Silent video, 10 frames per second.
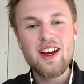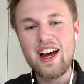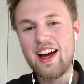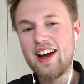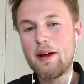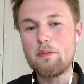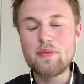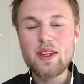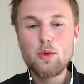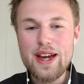
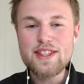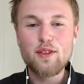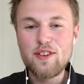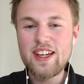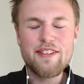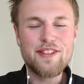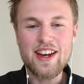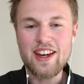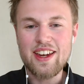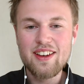um, ways of
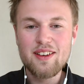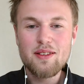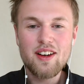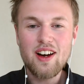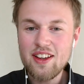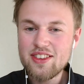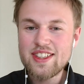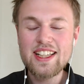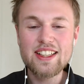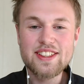living
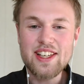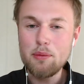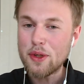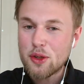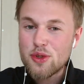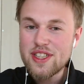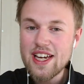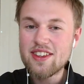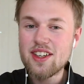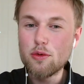until someone
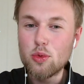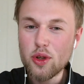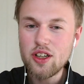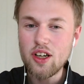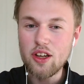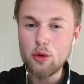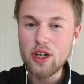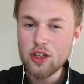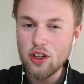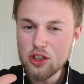created a world or
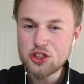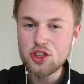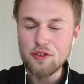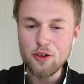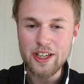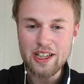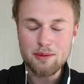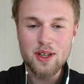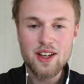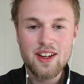a culture for
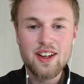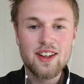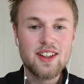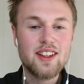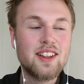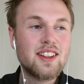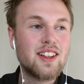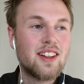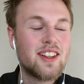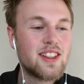them.
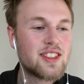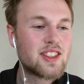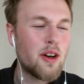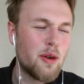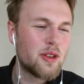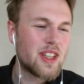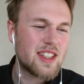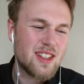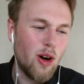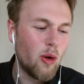So
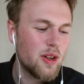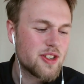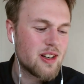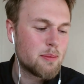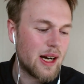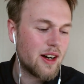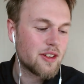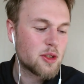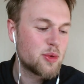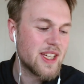it's also
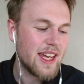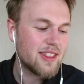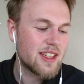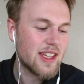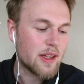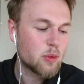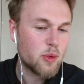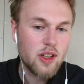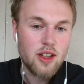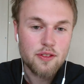about creating that
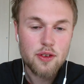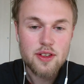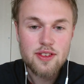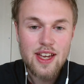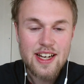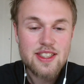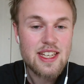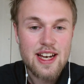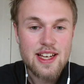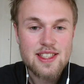world for
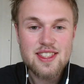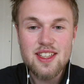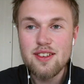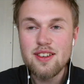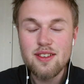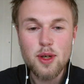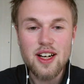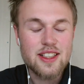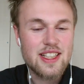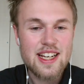ideas,
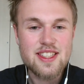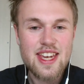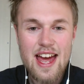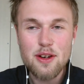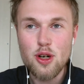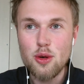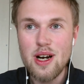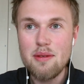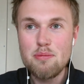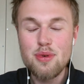where ideas can grow
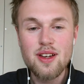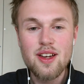up.